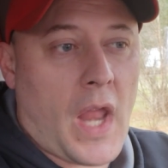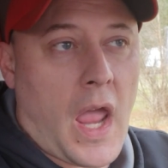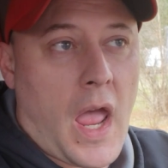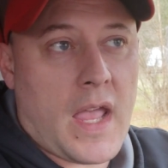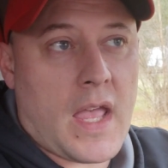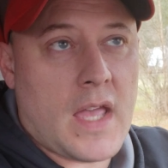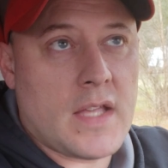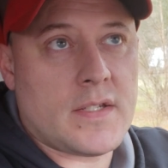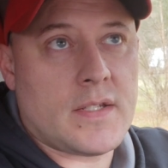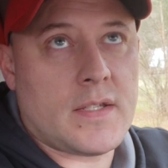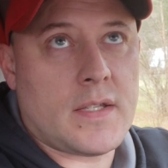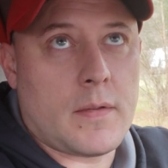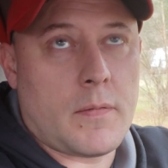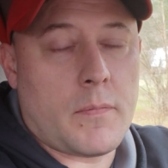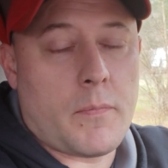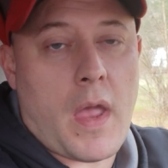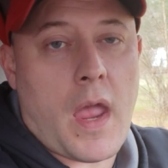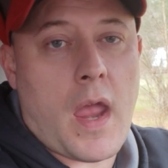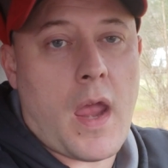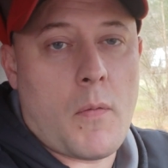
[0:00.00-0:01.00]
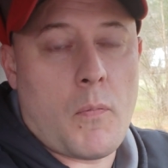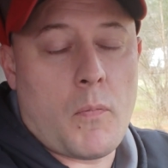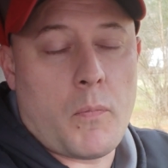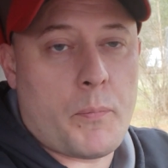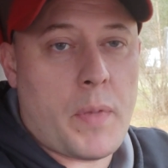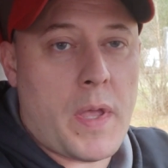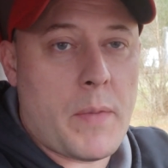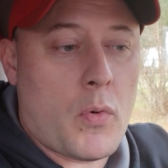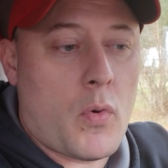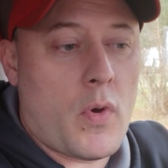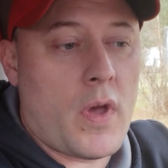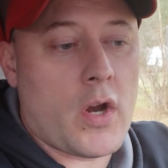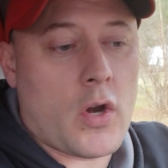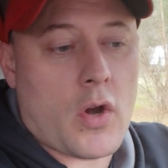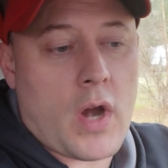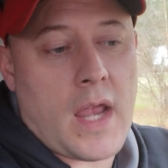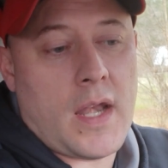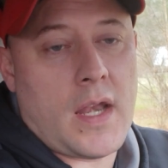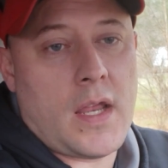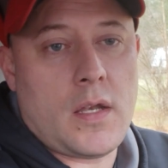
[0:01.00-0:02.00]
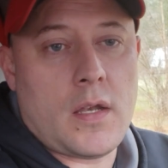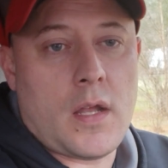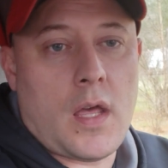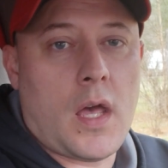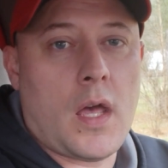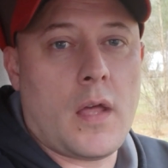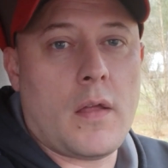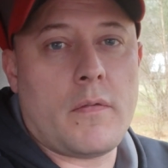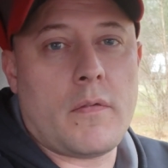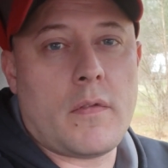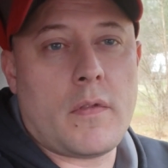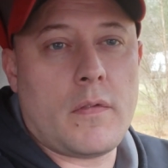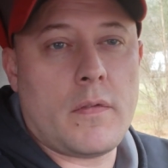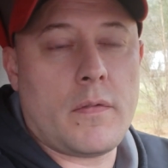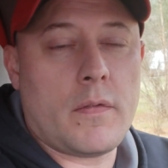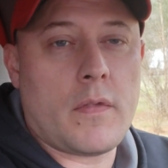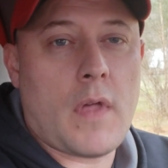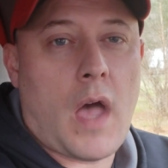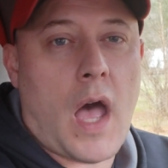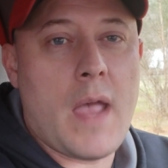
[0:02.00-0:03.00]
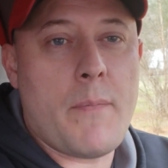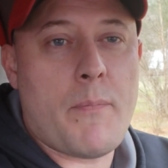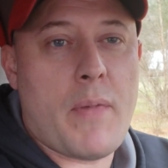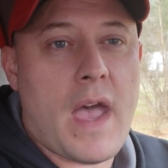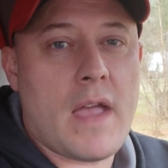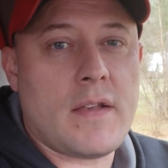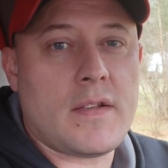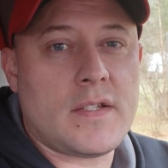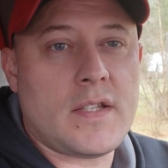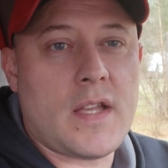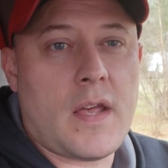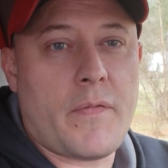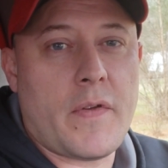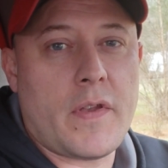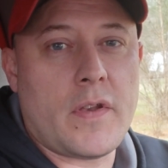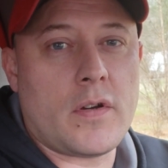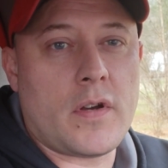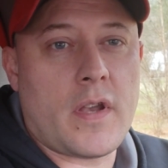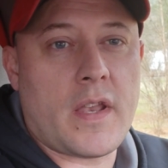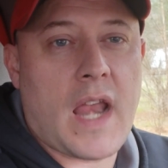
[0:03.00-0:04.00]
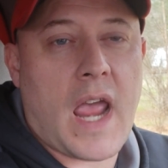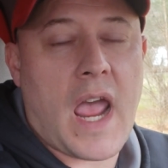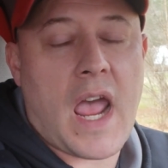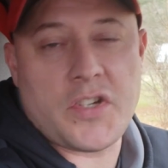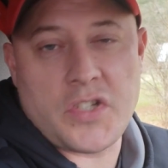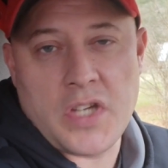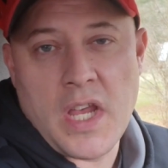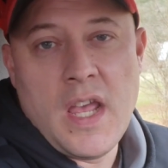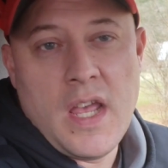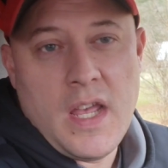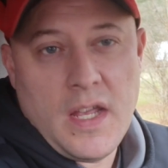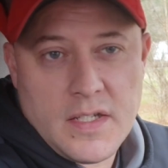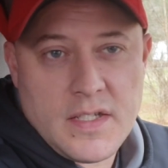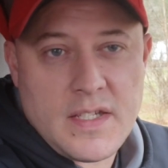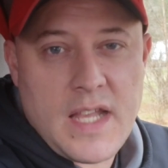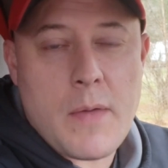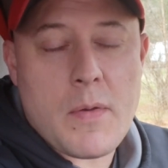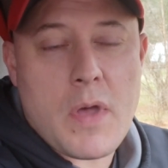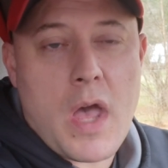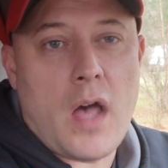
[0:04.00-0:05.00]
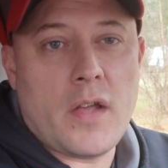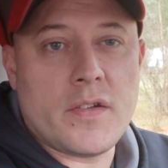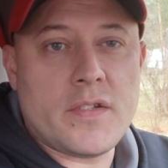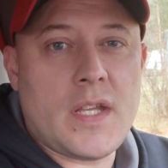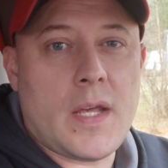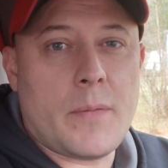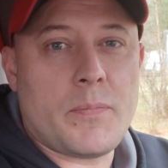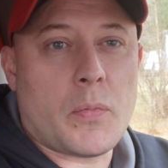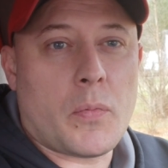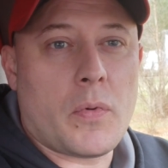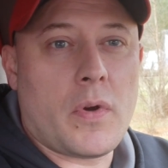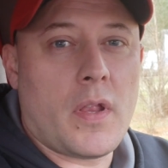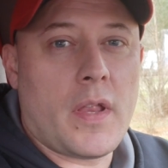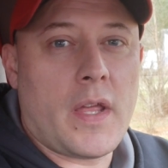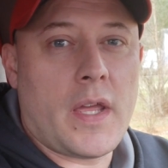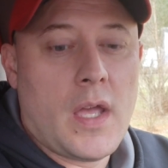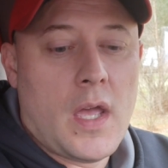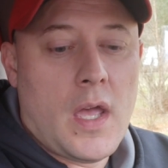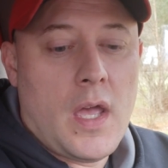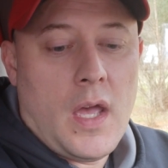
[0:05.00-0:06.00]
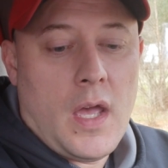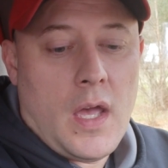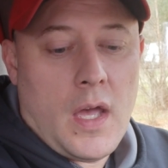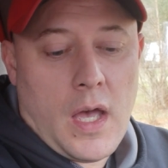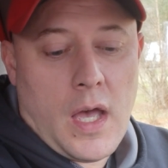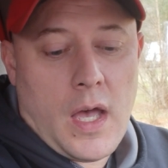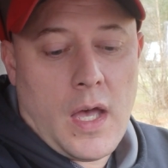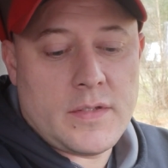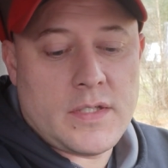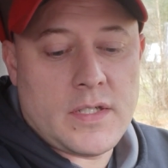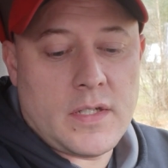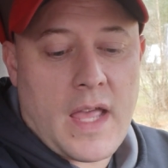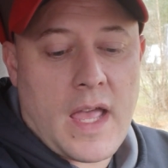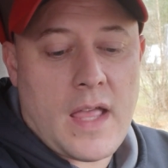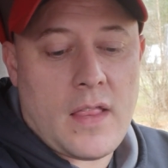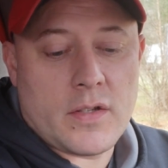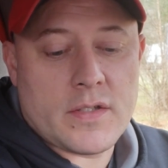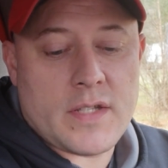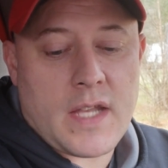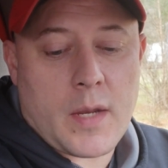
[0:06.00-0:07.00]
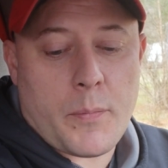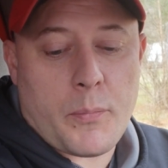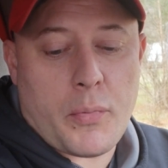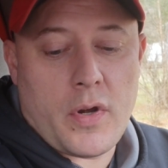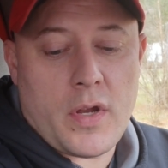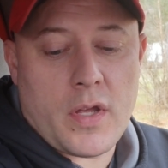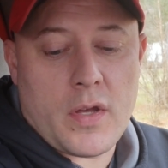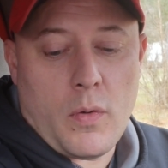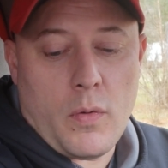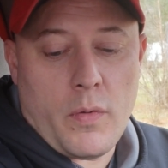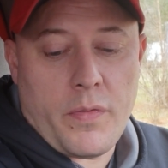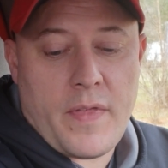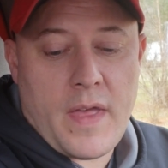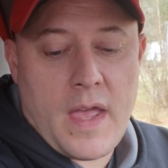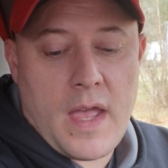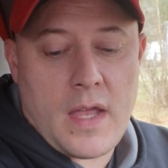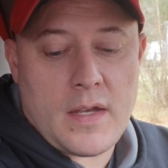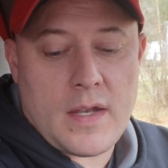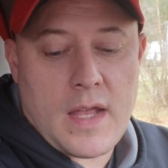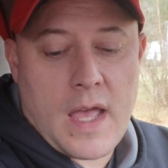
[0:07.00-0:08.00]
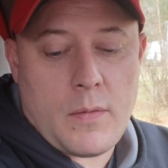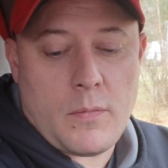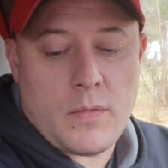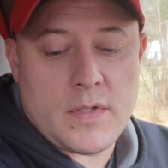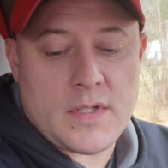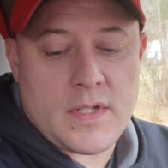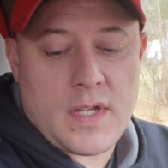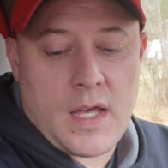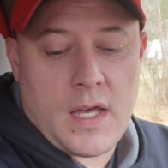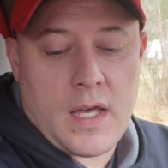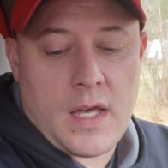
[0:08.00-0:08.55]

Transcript: I guess people integrating iPads and stuff into the dash. Same concept, really. So that looks like a pretty cool thing. That was